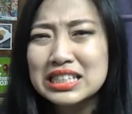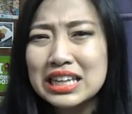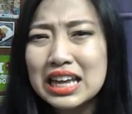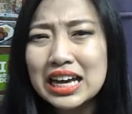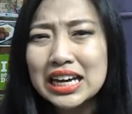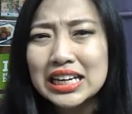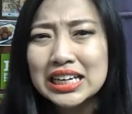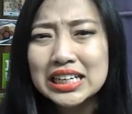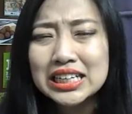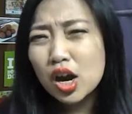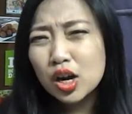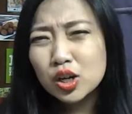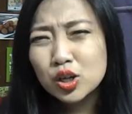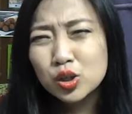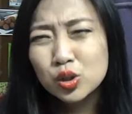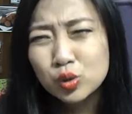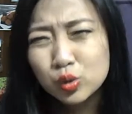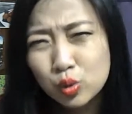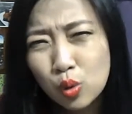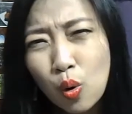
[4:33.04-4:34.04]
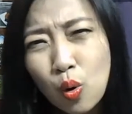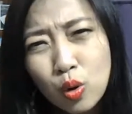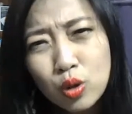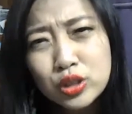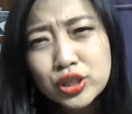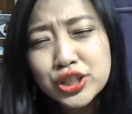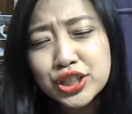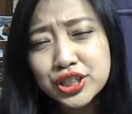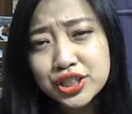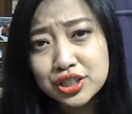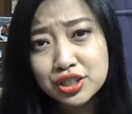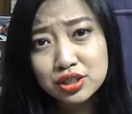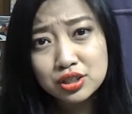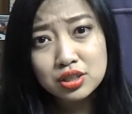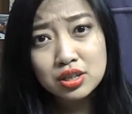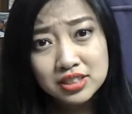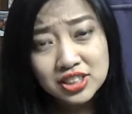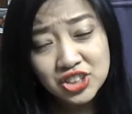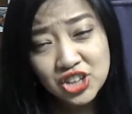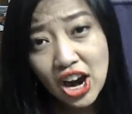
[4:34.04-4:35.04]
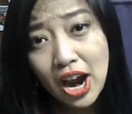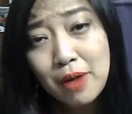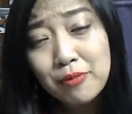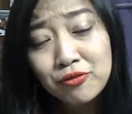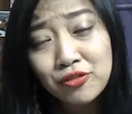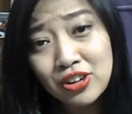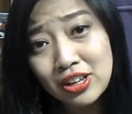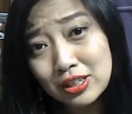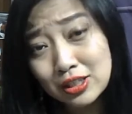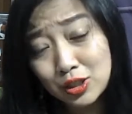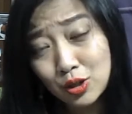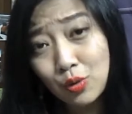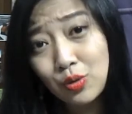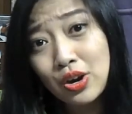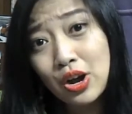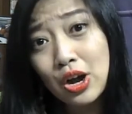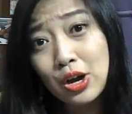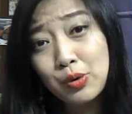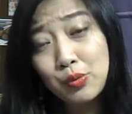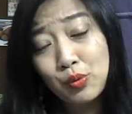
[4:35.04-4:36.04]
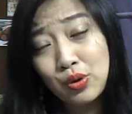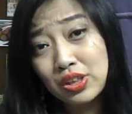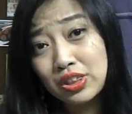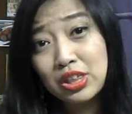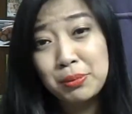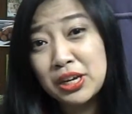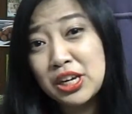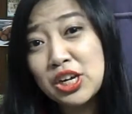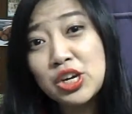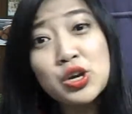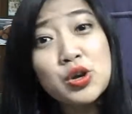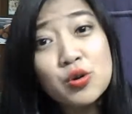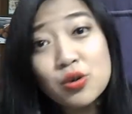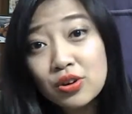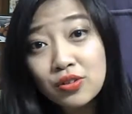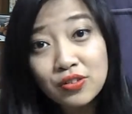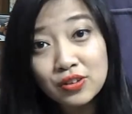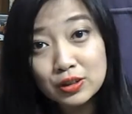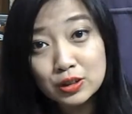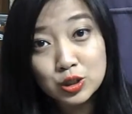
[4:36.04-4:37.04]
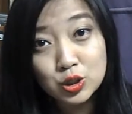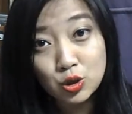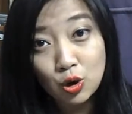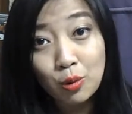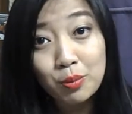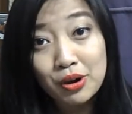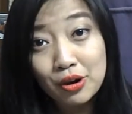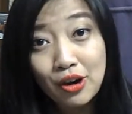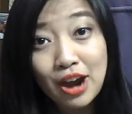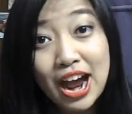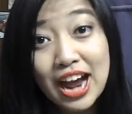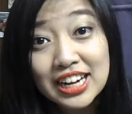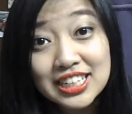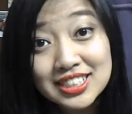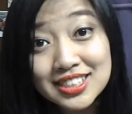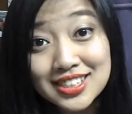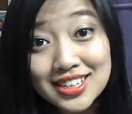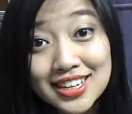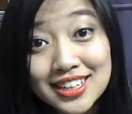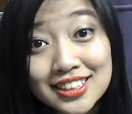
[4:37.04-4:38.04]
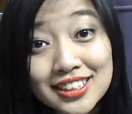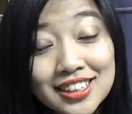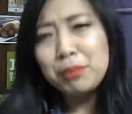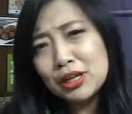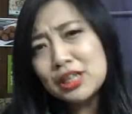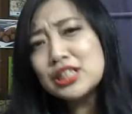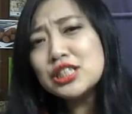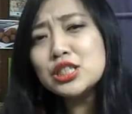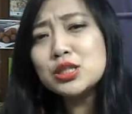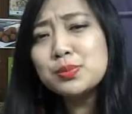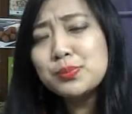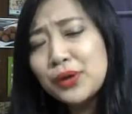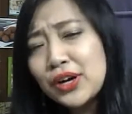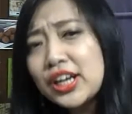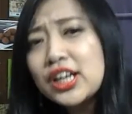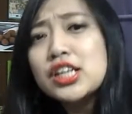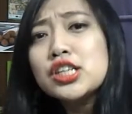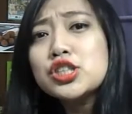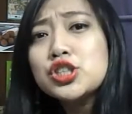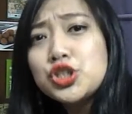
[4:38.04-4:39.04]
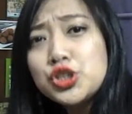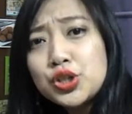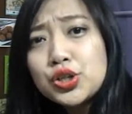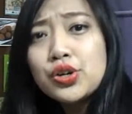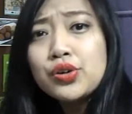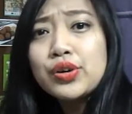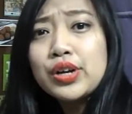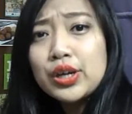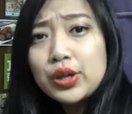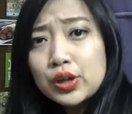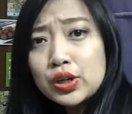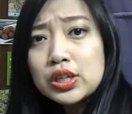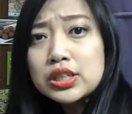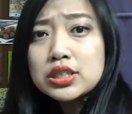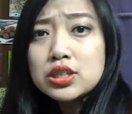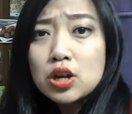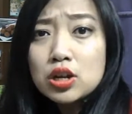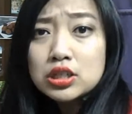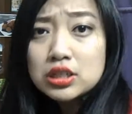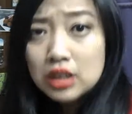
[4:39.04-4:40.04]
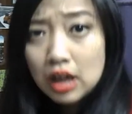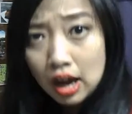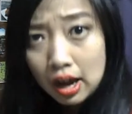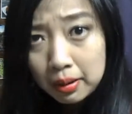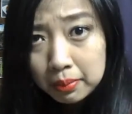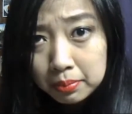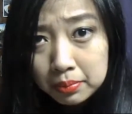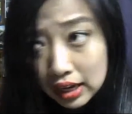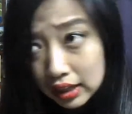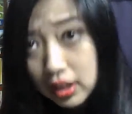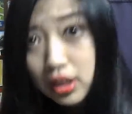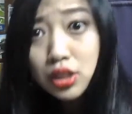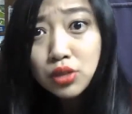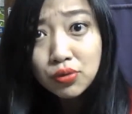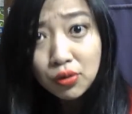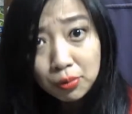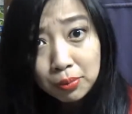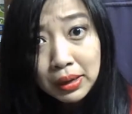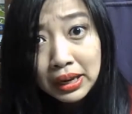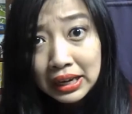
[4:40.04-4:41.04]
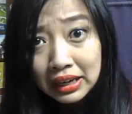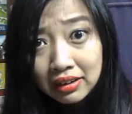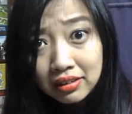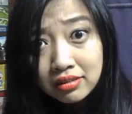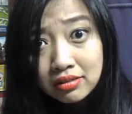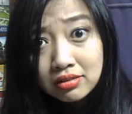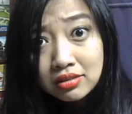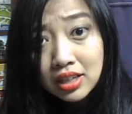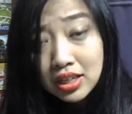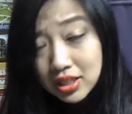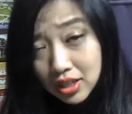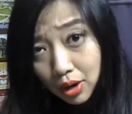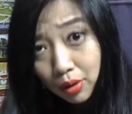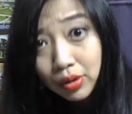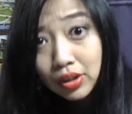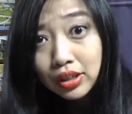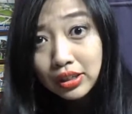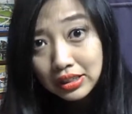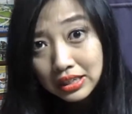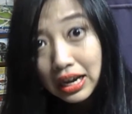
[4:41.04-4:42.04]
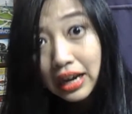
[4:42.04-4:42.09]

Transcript: like a gorgeous jam-filled donut with beautiful strawberry icing plus sprinkled sugary goodness on top. At least for me, that's how it looked